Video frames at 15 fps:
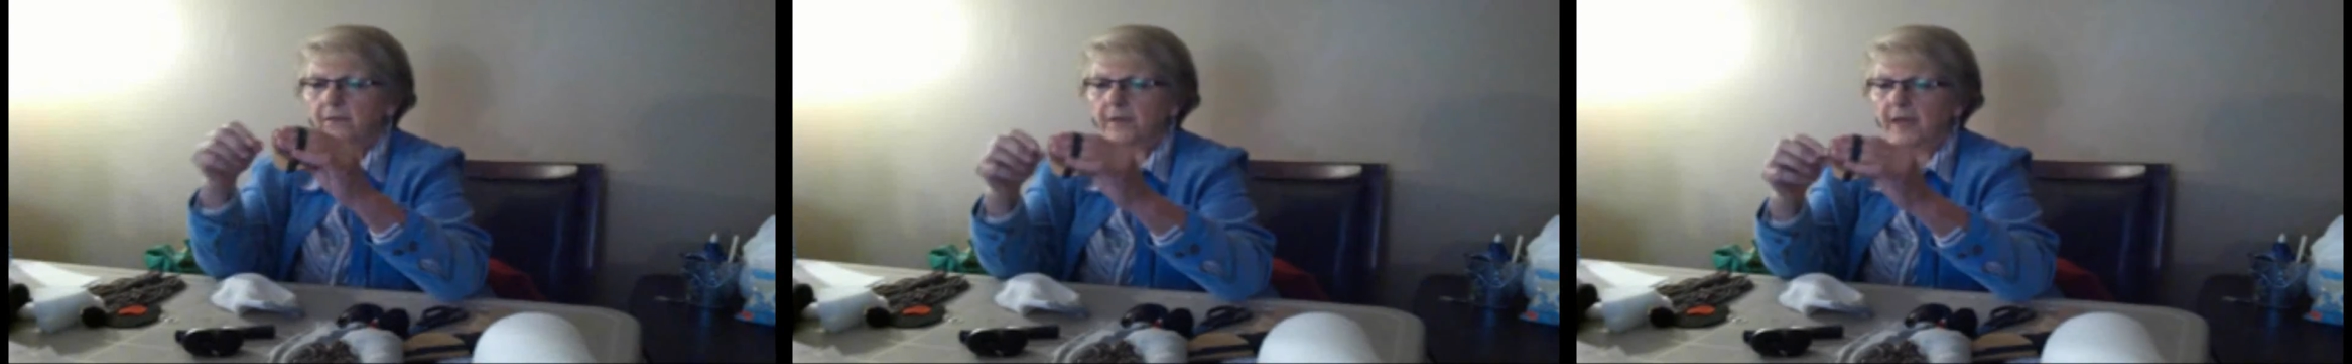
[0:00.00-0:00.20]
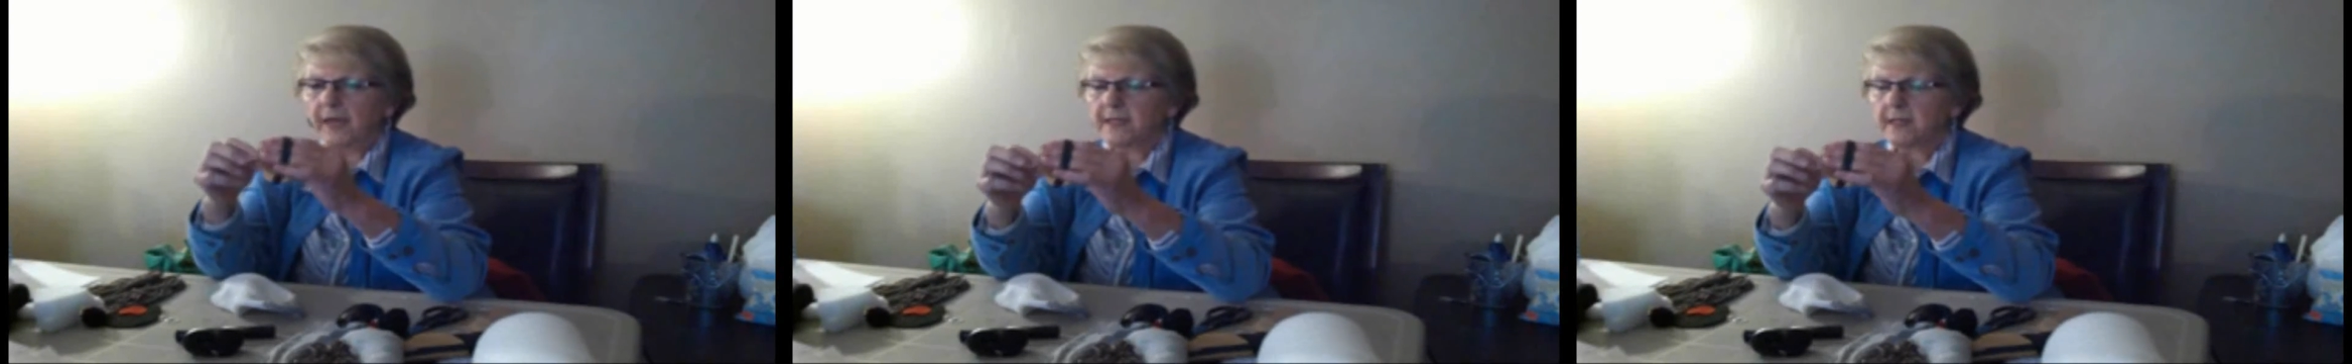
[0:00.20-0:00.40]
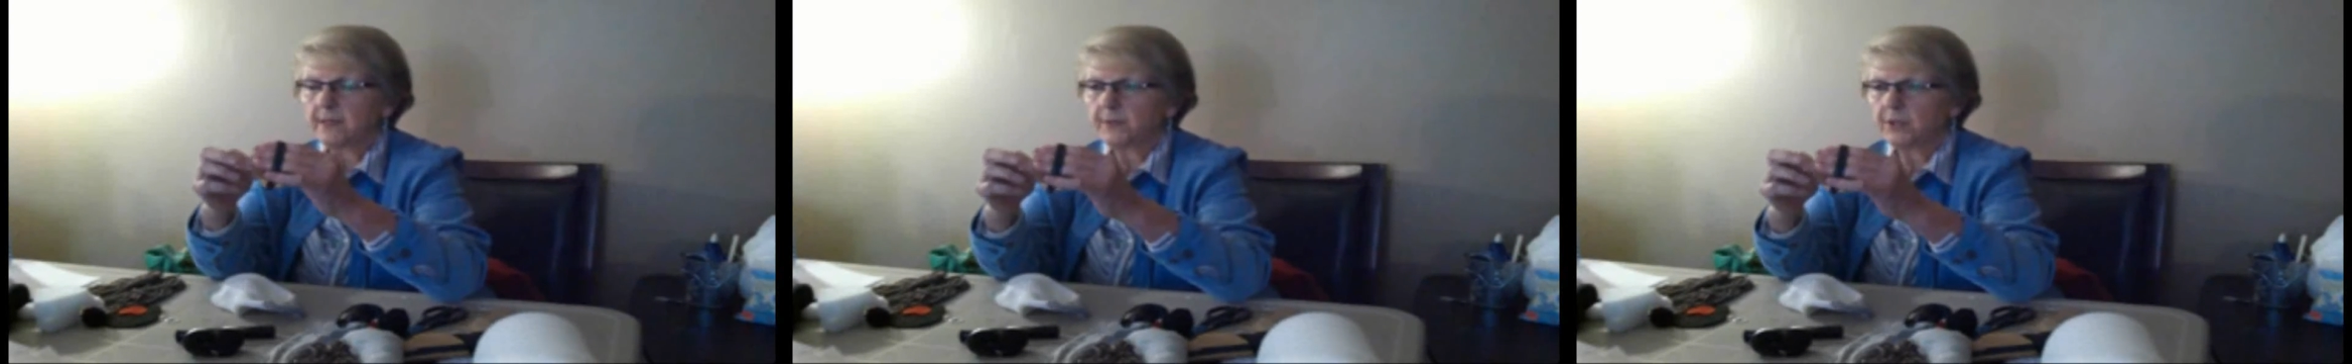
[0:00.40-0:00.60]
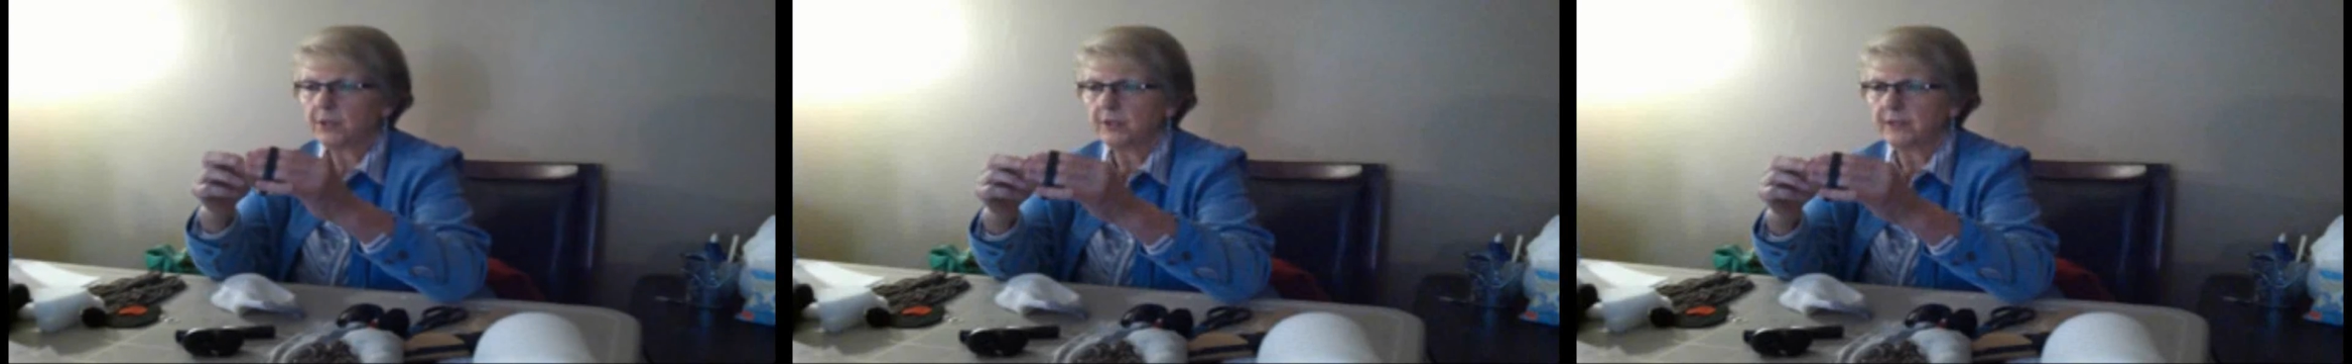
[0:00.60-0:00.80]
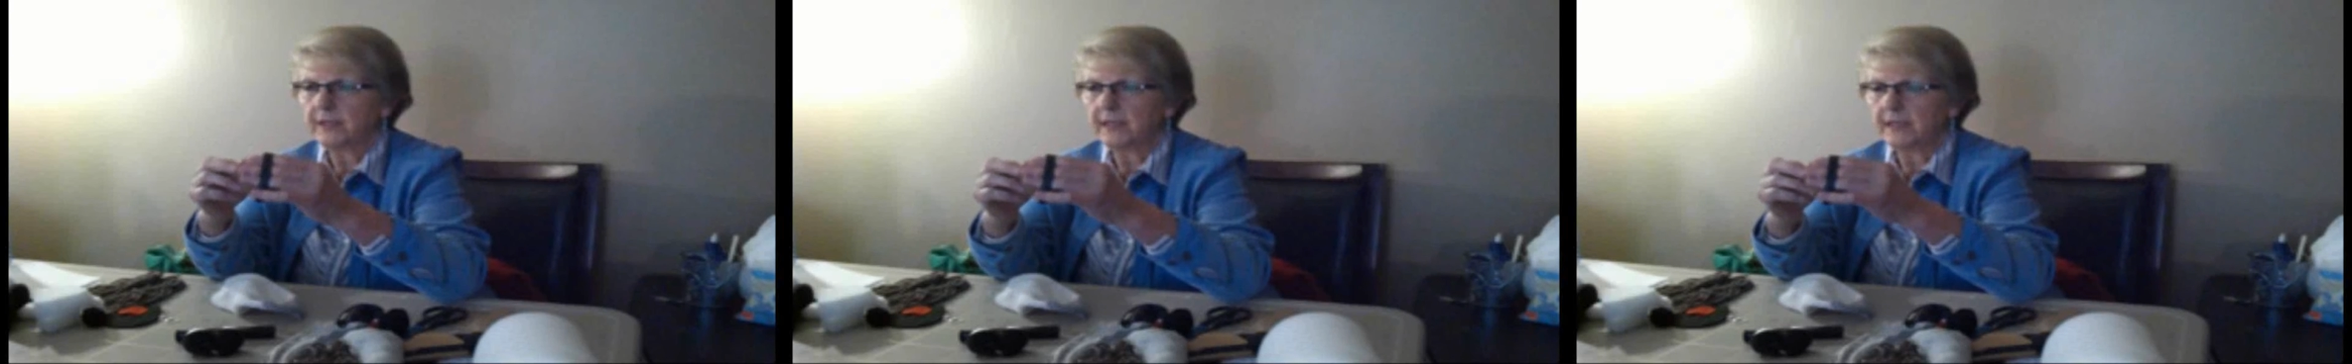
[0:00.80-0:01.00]
that's what
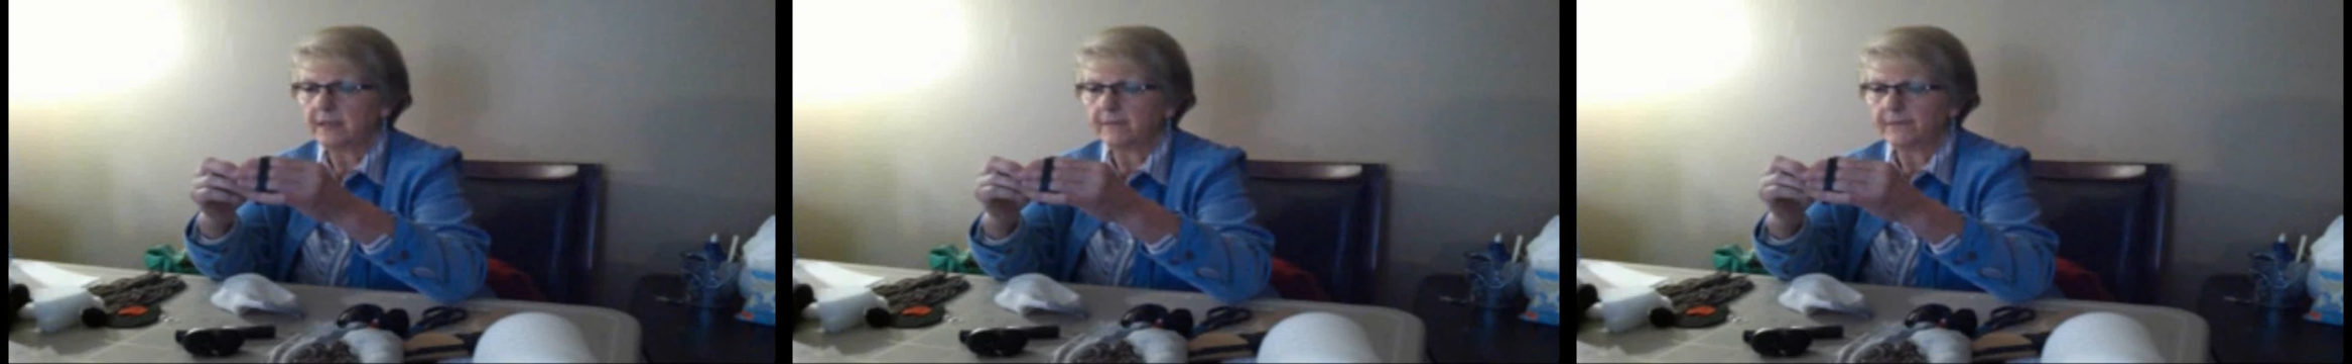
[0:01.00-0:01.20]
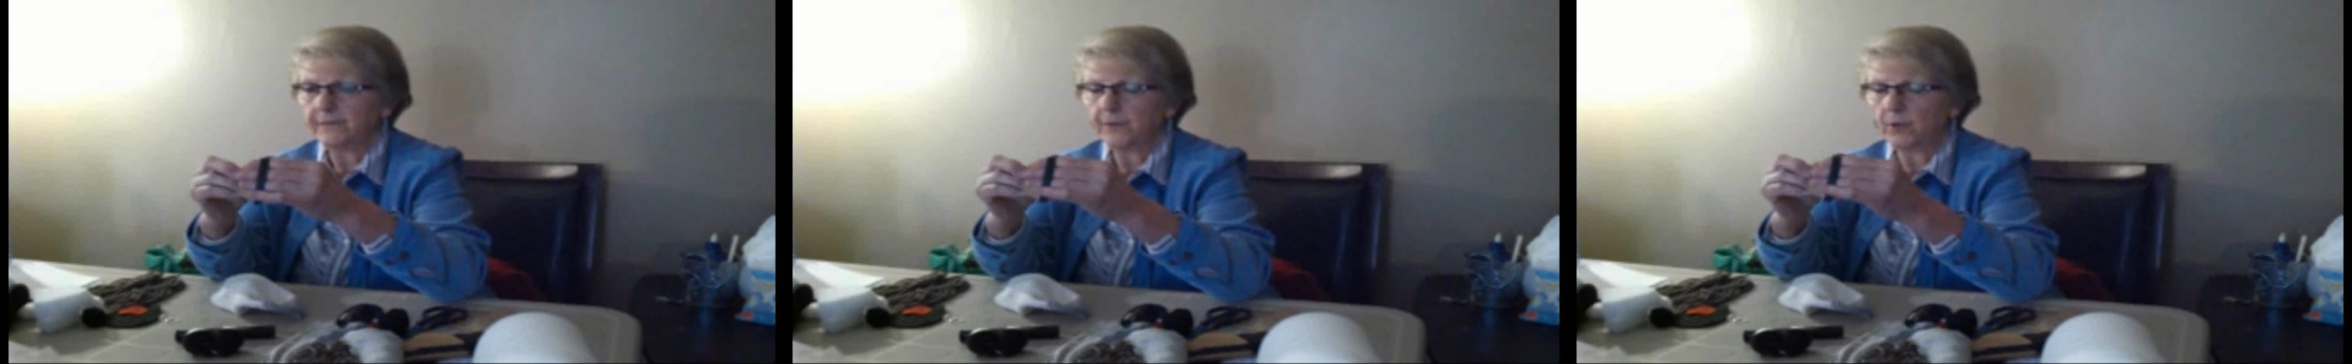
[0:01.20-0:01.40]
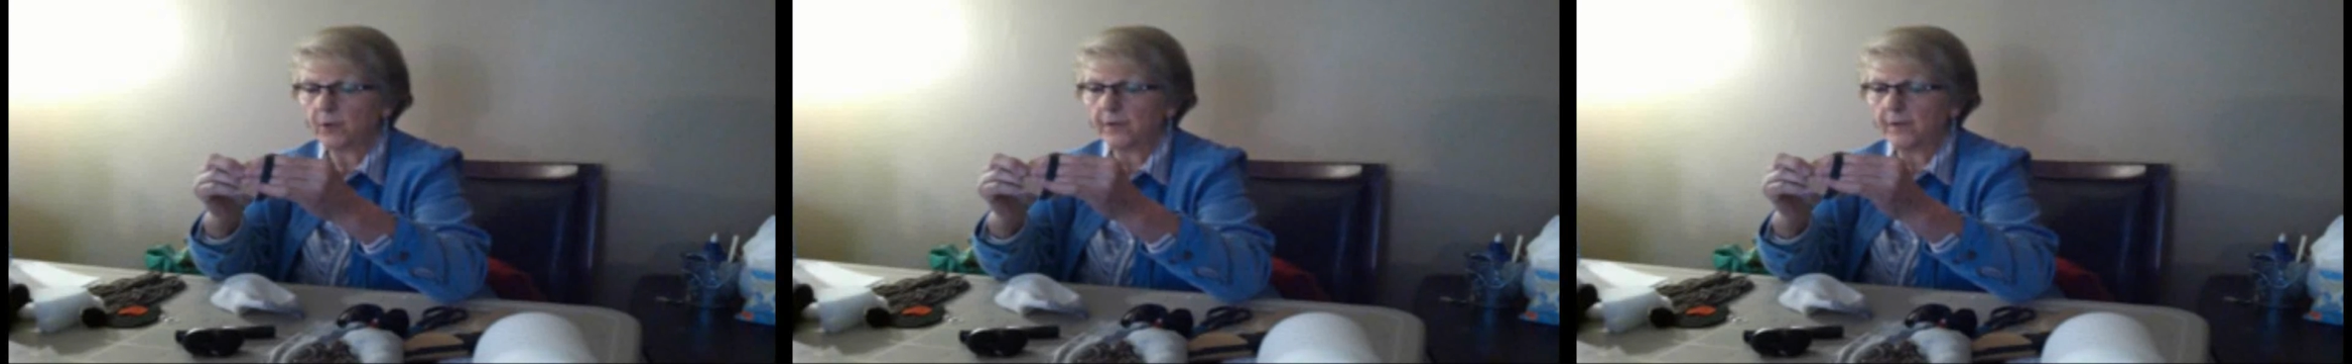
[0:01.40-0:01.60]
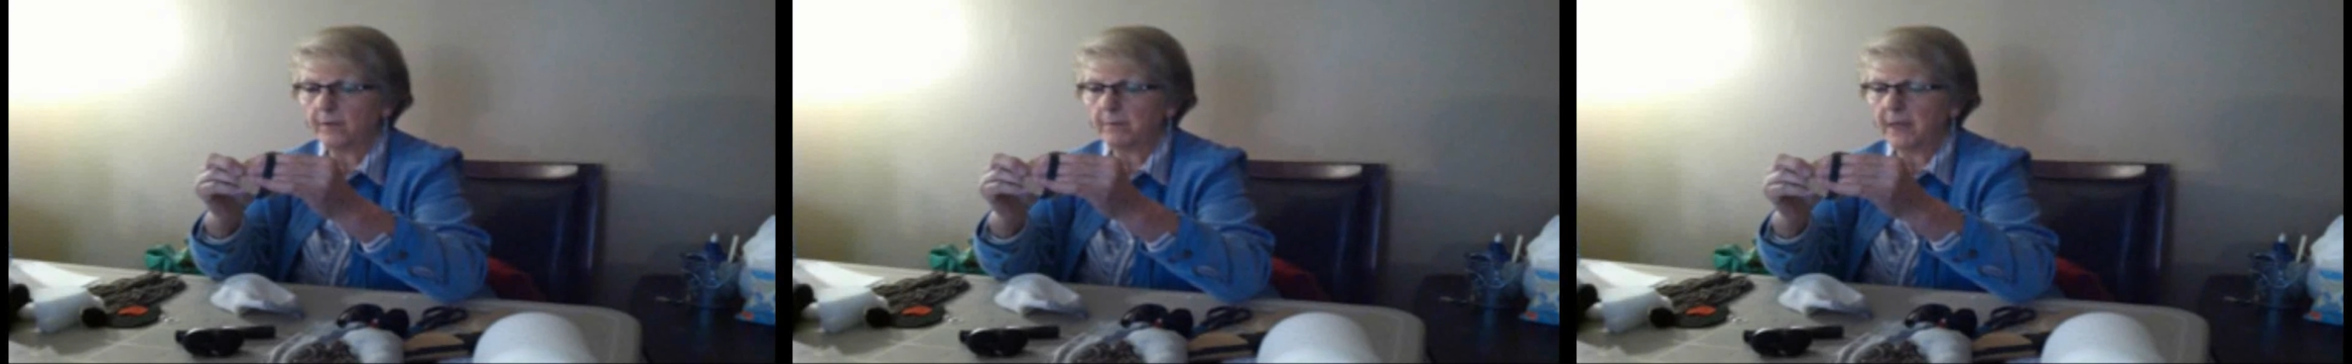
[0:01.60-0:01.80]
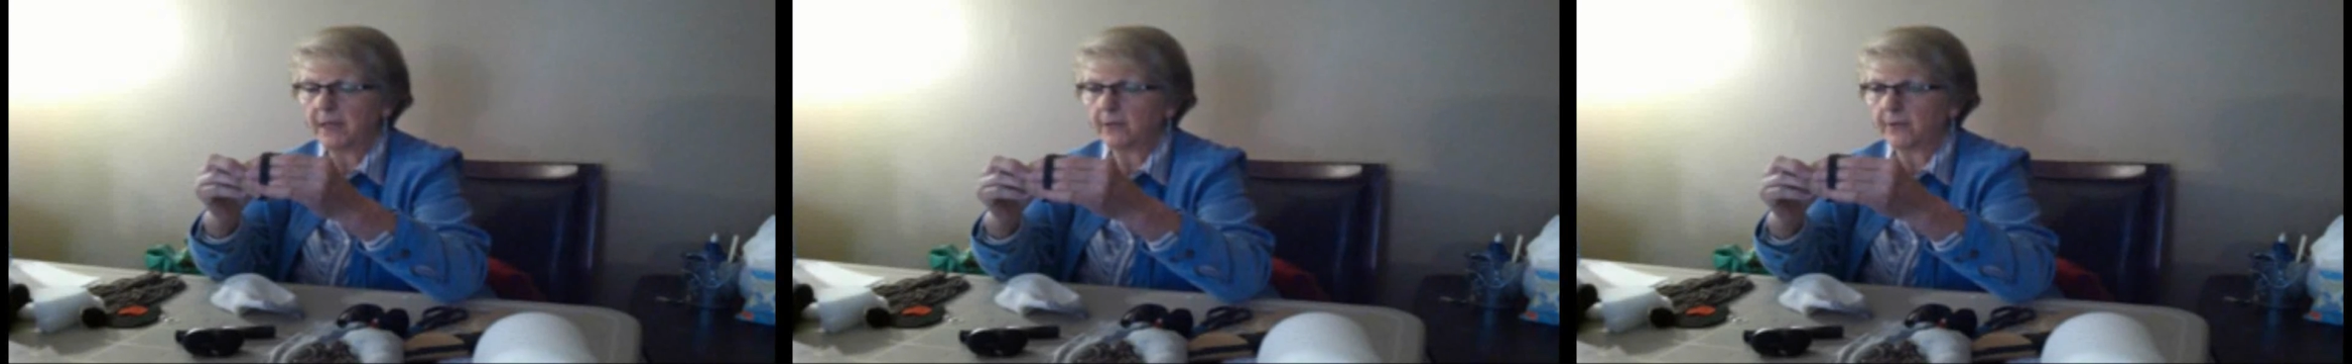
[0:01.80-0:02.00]
you need for the
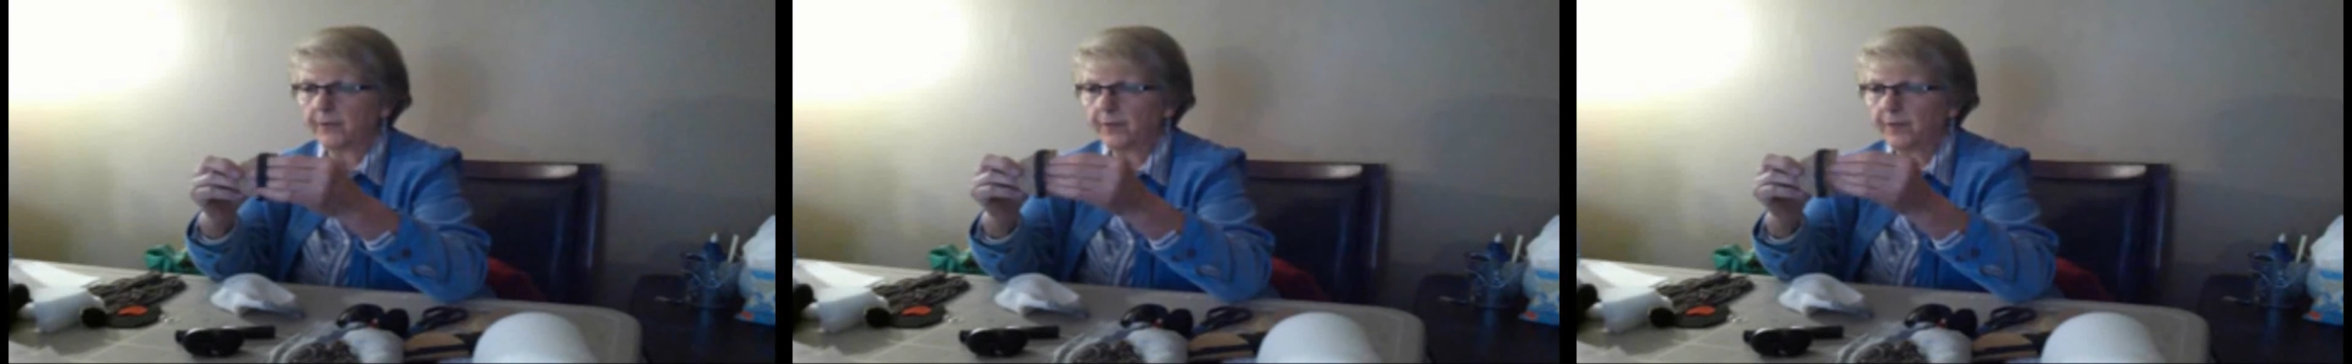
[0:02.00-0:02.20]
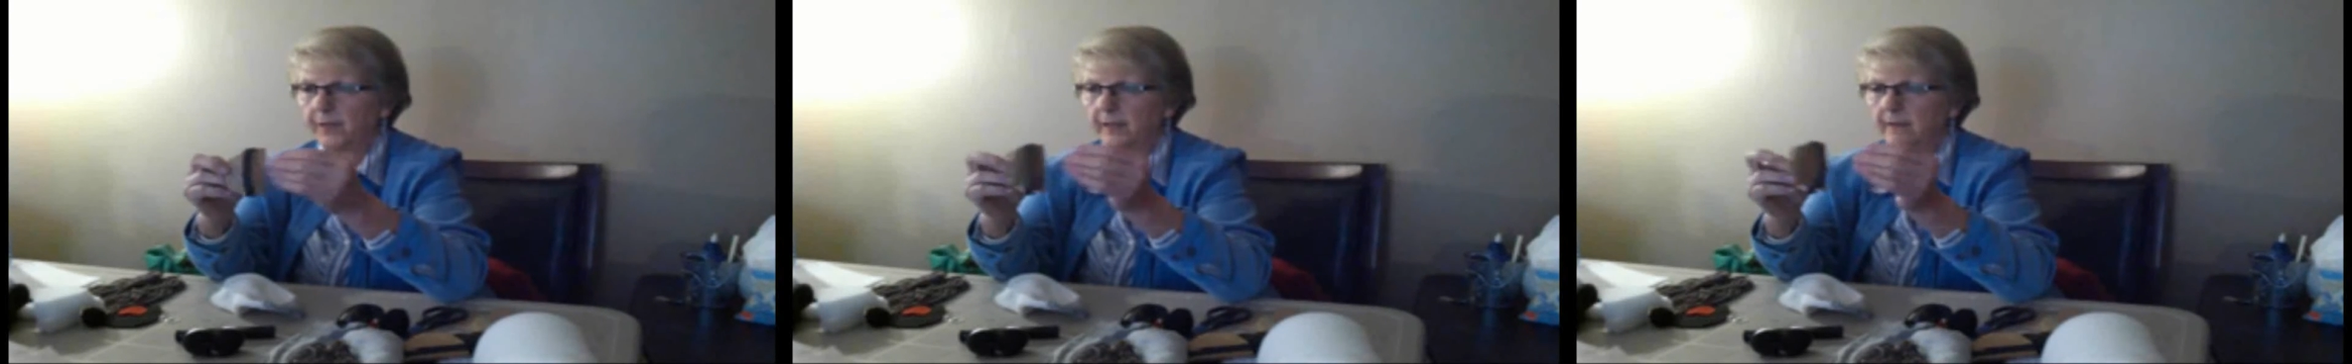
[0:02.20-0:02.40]
mouth.